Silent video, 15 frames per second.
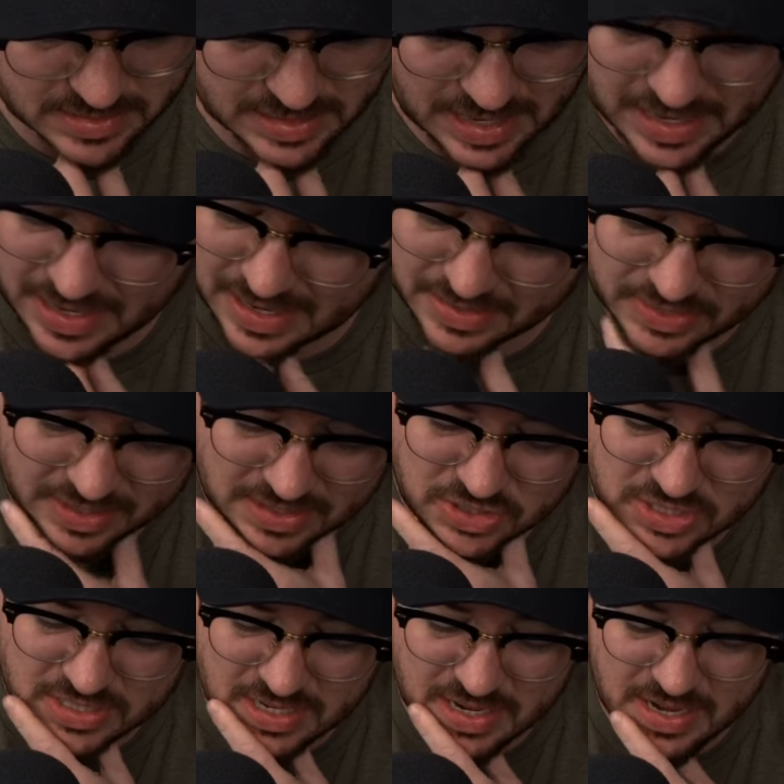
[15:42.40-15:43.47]
I think it's
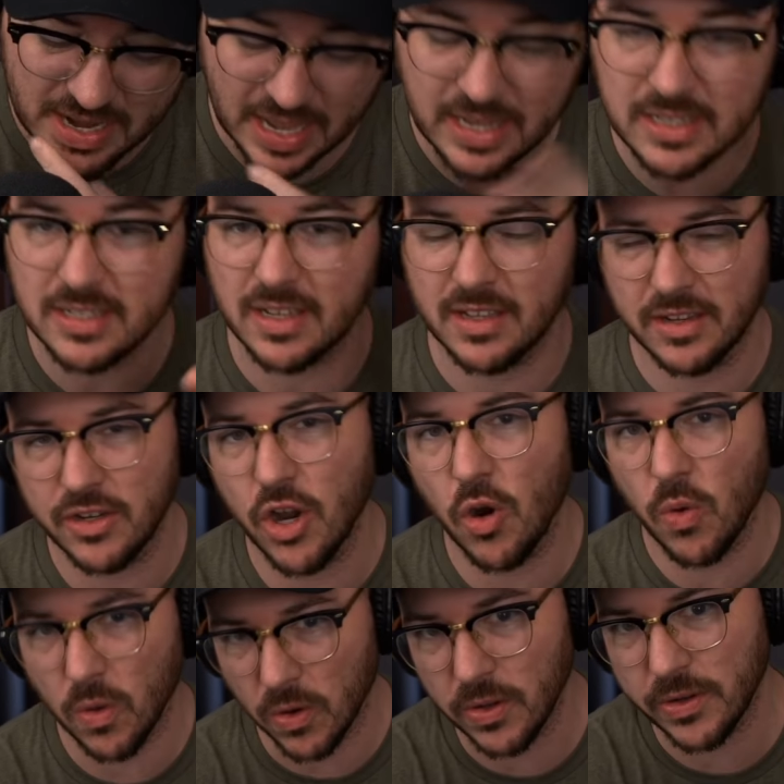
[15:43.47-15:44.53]
just a
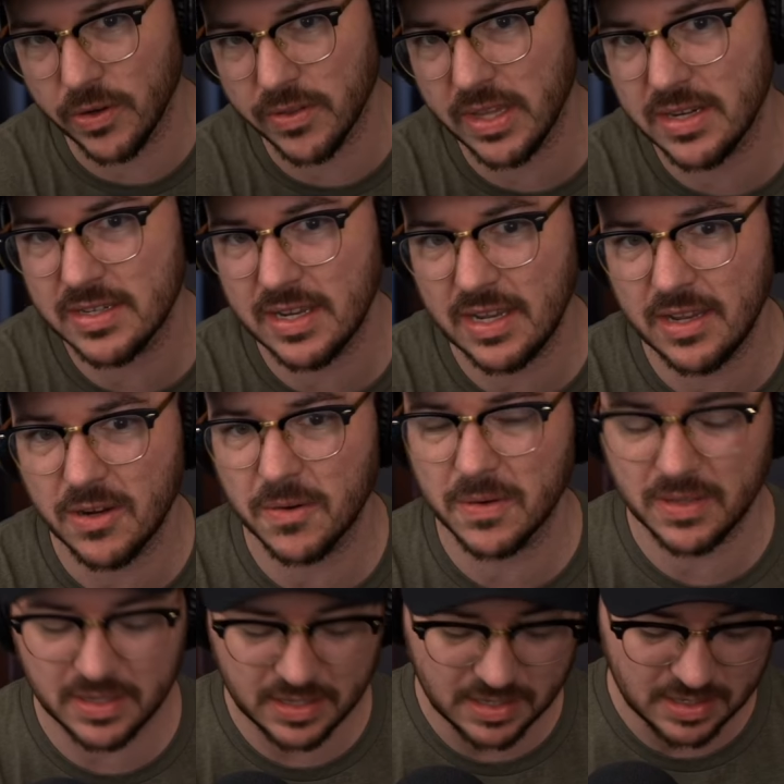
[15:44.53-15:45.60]
no earlier than date
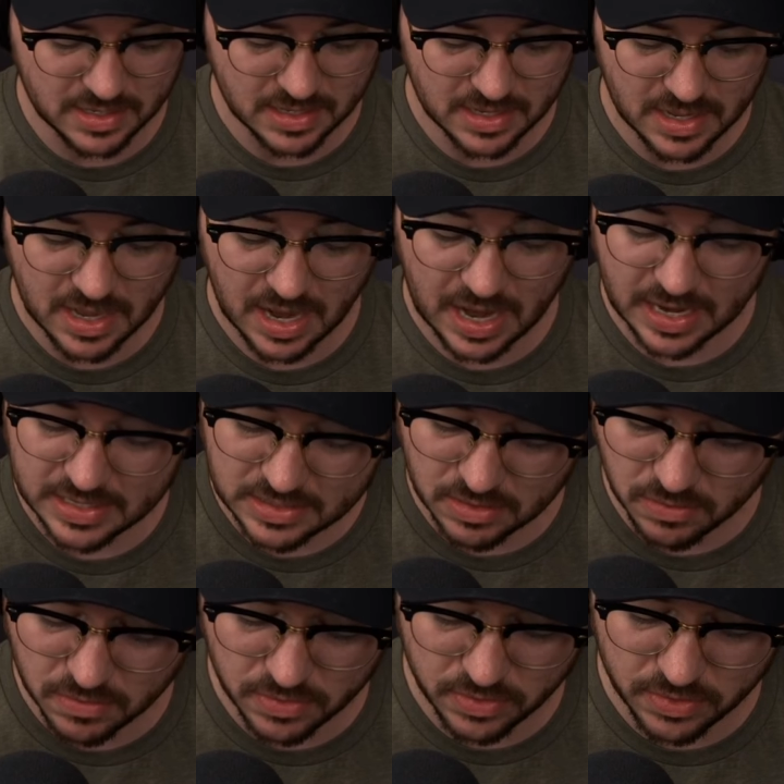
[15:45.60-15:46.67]
currently. I
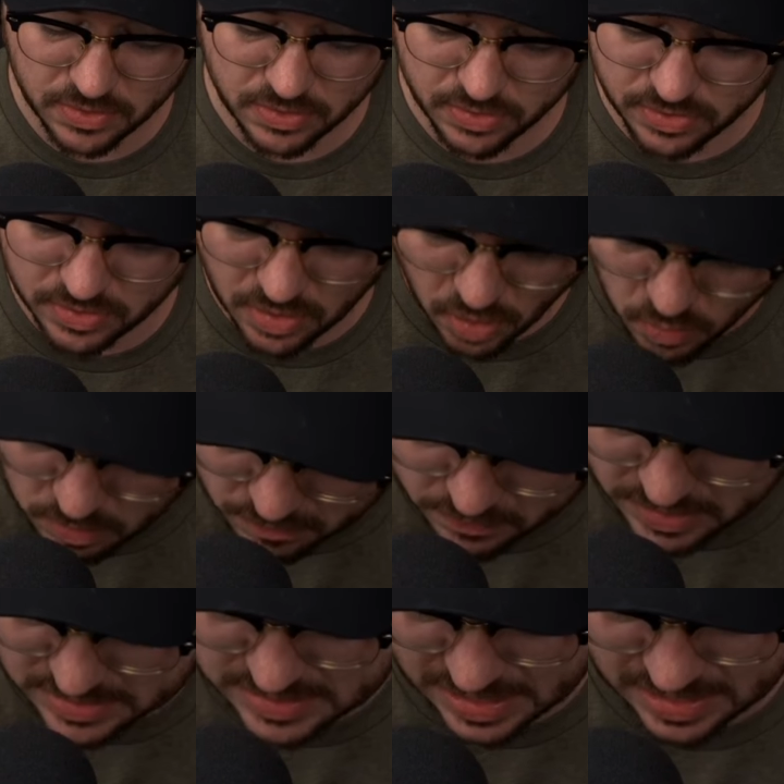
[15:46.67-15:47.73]
don't know if
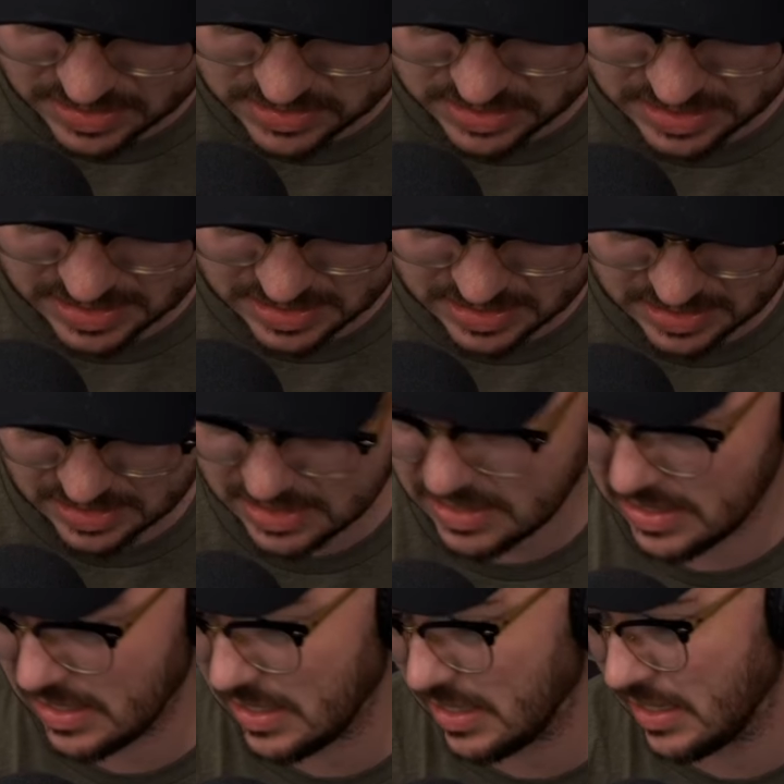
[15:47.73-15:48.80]
that's actually in
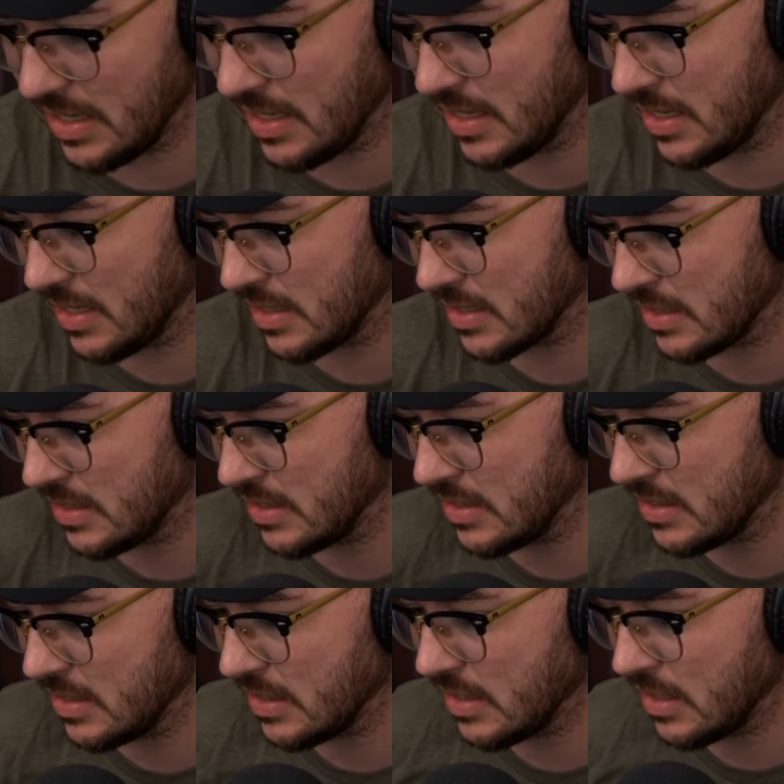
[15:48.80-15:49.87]
the...
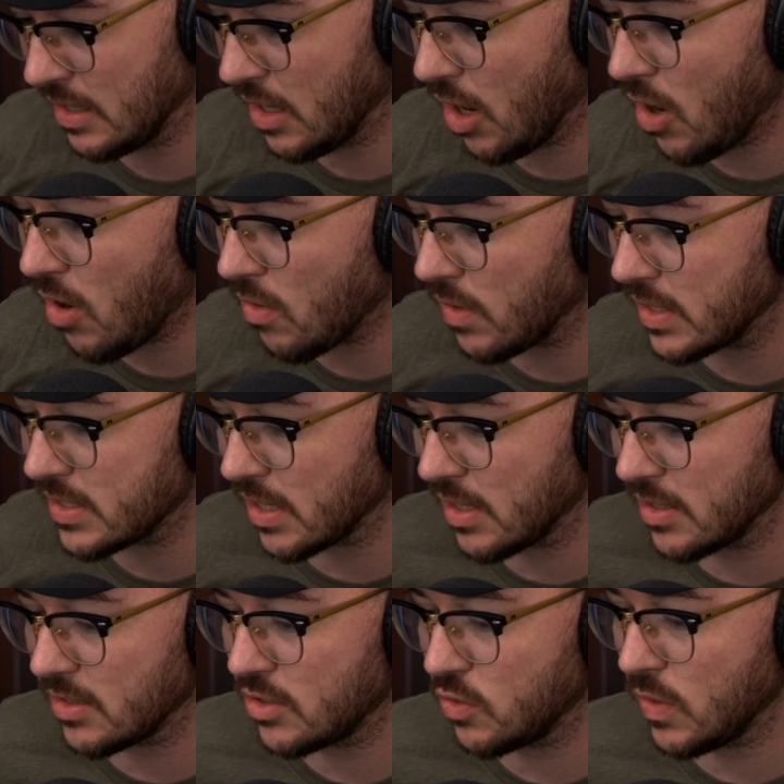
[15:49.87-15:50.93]
Oh, it's
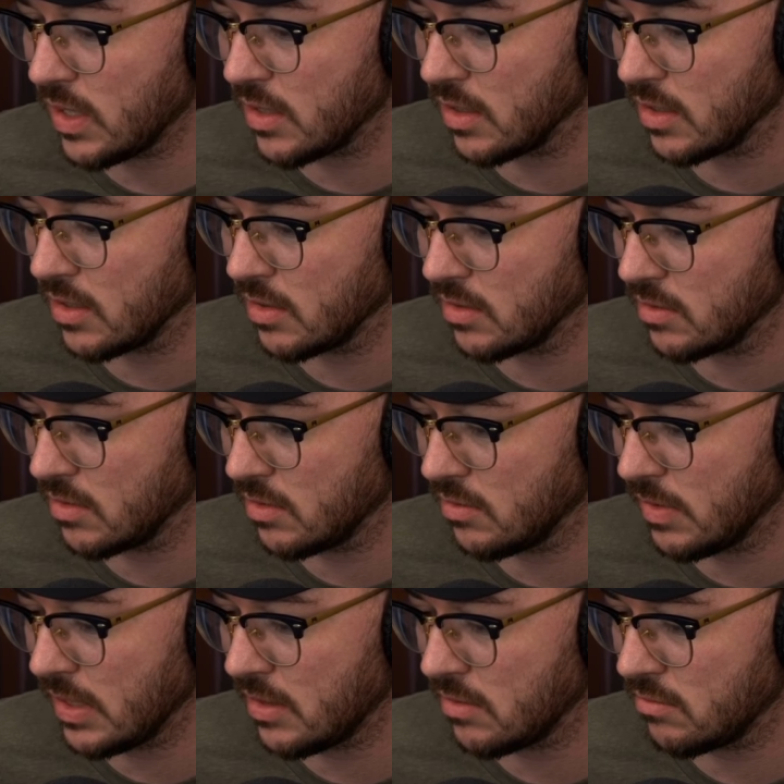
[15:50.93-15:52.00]
on Twitter. Oh,
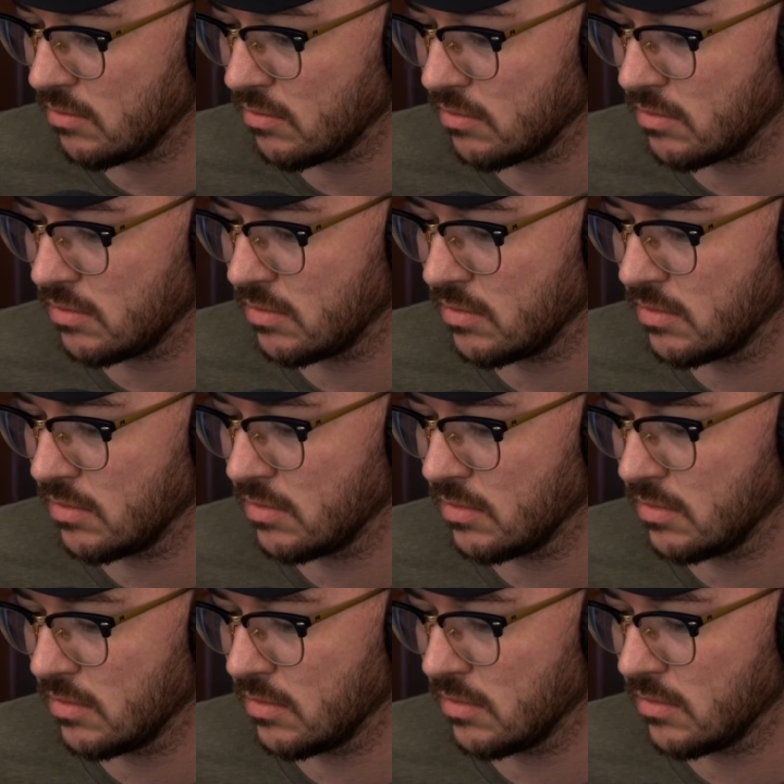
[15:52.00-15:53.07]
wait.
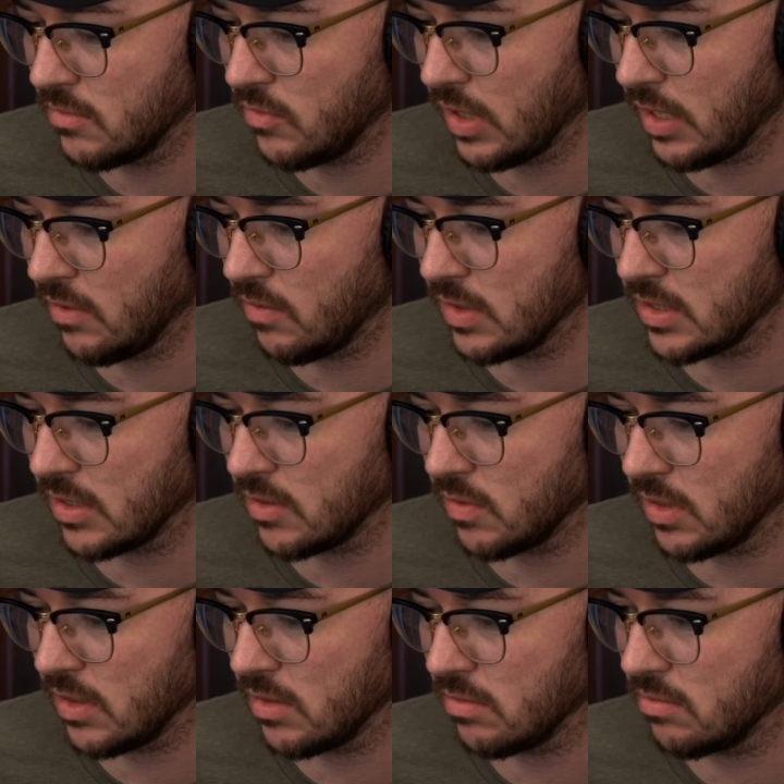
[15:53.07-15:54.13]
Wait, what's on
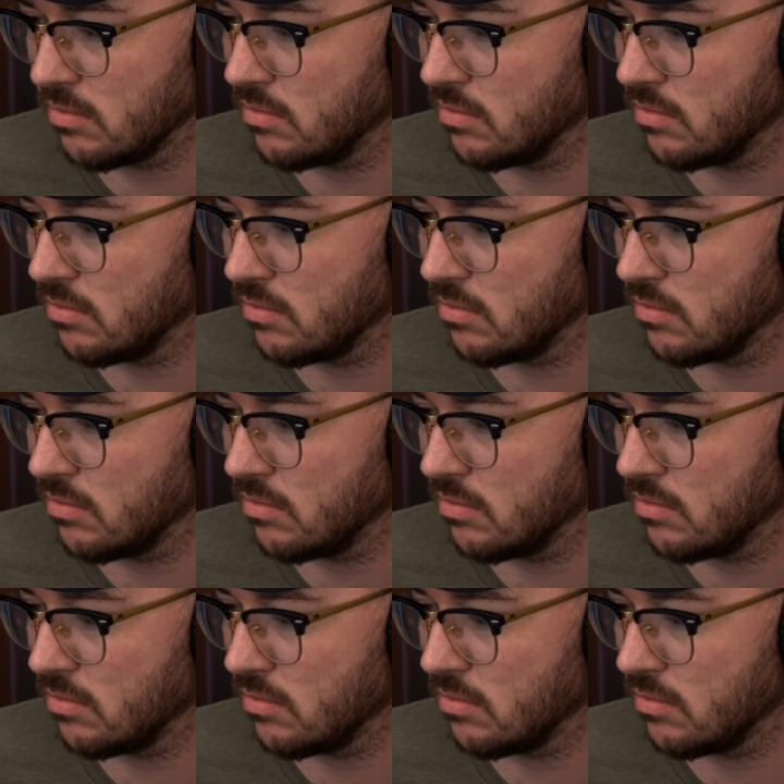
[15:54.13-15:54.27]
Twitter?